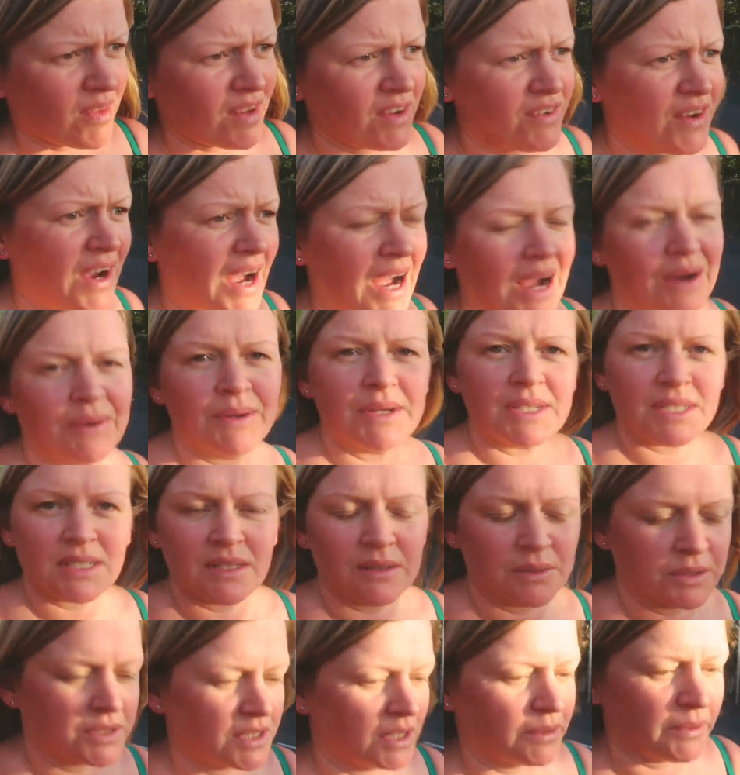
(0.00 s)
for hours and
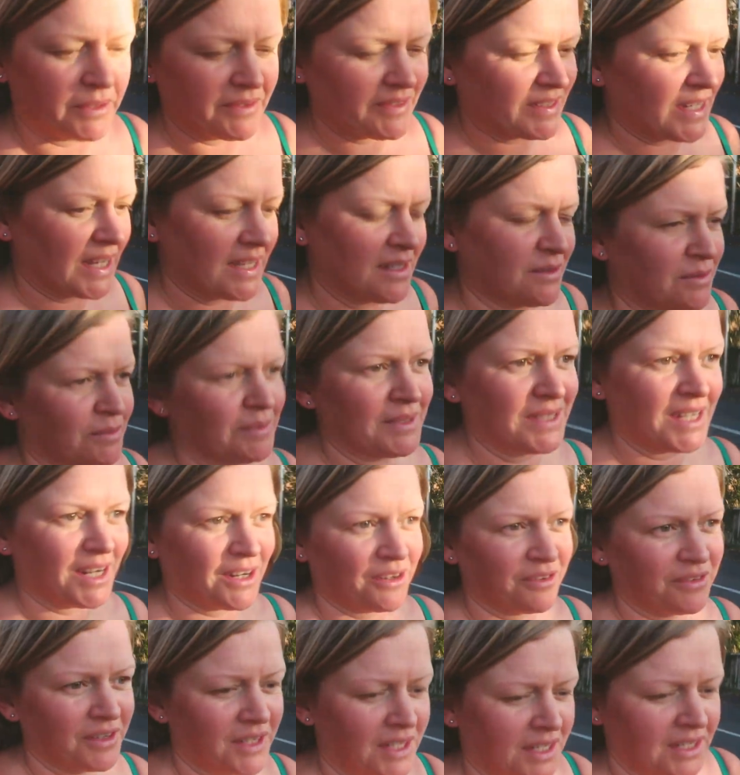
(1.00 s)
I was so irritated with
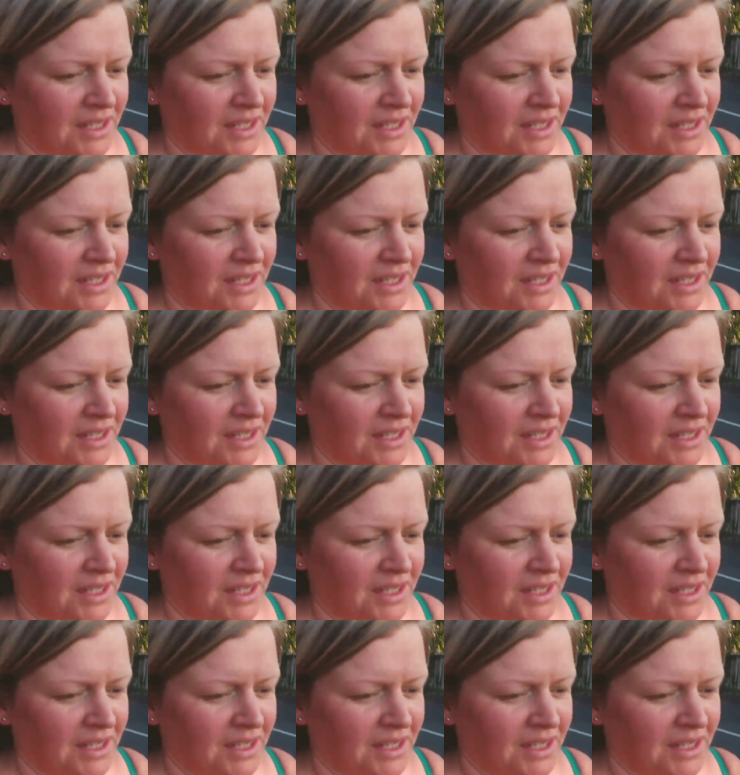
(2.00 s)
myself.